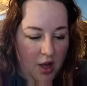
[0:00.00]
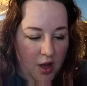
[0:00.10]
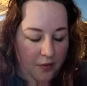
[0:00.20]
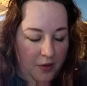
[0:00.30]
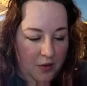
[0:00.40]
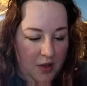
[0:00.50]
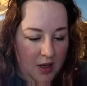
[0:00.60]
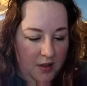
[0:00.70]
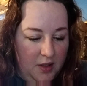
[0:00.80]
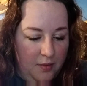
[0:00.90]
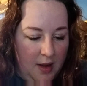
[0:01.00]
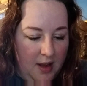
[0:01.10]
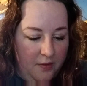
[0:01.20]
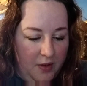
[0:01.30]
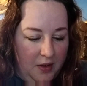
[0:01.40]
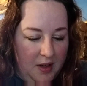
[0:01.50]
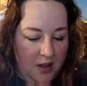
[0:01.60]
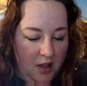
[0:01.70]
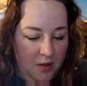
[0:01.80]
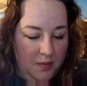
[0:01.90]
A few yards away, a very
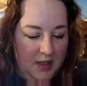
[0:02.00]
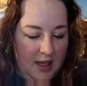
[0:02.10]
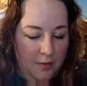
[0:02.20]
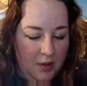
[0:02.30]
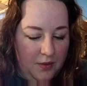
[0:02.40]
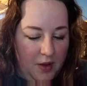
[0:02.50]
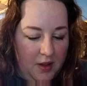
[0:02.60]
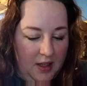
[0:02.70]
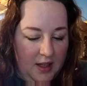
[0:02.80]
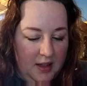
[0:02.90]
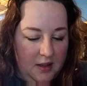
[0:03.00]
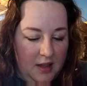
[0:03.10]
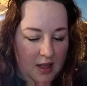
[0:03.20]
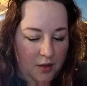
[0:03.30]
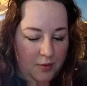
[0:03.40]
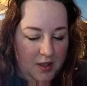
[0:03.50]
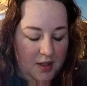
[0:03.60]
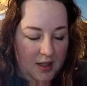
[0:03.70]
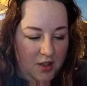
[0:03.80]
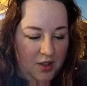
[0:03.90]
calm sea was falling on the land with
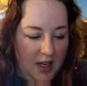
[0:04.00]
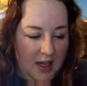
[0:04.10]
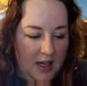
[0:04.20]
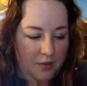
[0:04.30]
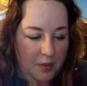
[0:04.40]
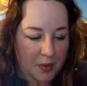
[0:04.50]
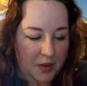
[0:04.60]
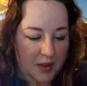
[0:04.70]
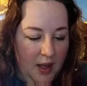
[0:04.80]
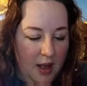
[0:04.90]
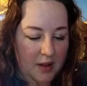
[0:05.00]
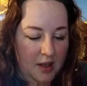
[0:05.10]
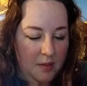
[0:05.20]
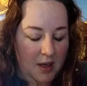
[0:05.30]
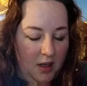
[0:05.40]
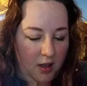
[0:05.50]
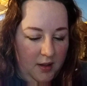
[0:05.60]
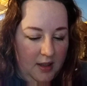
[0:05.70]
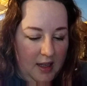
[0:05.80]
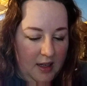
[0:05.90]
such tiny ripples that it made
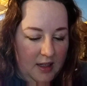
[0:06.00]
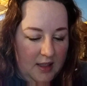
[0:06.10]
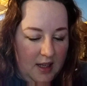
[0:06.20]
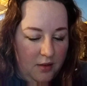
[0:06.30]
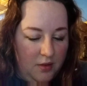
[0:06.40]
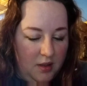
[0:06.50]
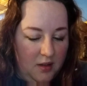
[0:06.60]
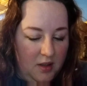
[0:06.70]
hardly any sound.